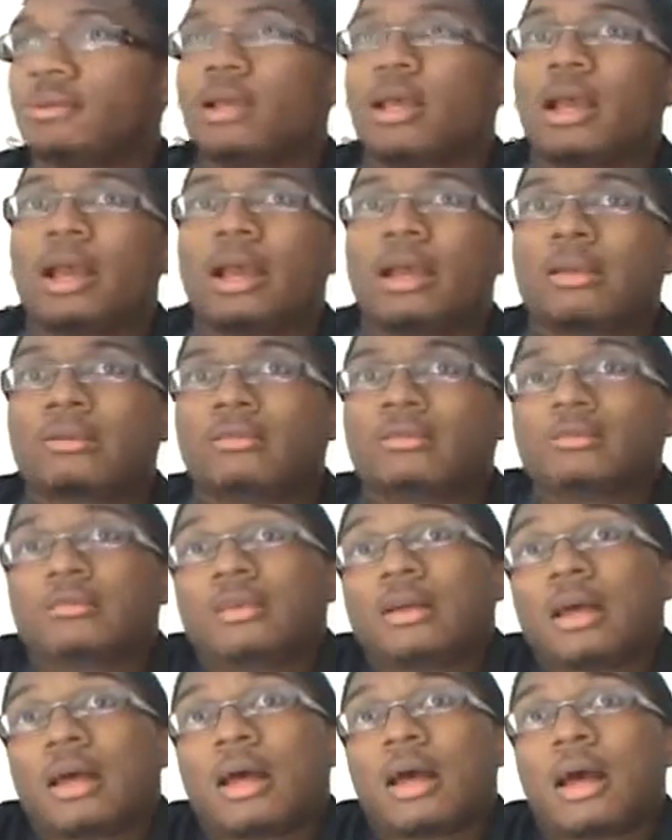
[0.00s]
Hey,
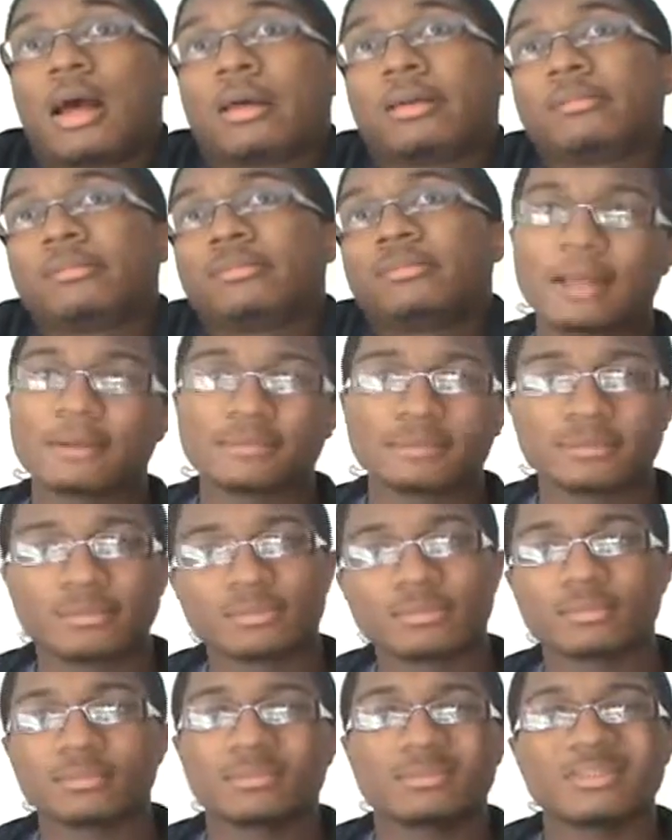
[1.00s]
I bet
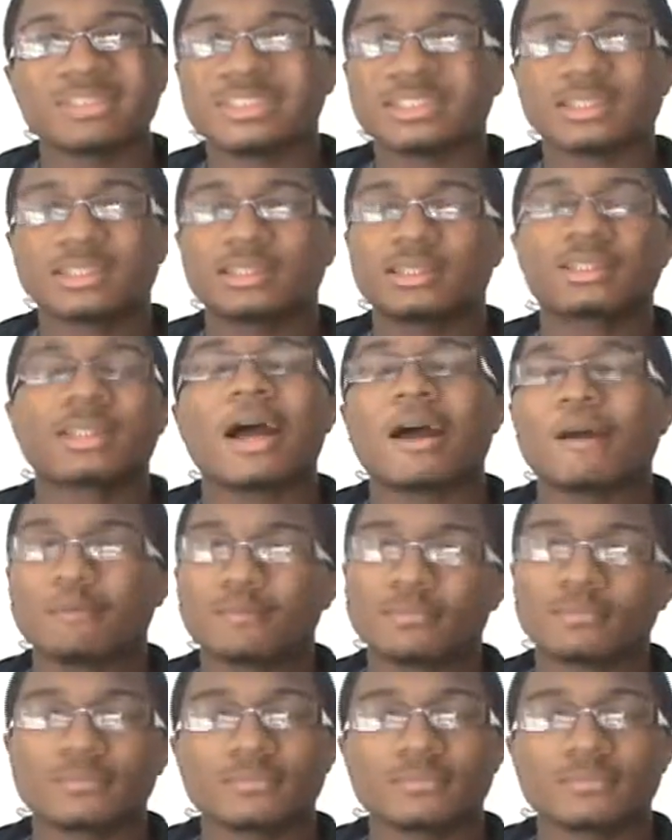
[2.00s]
needs to stop.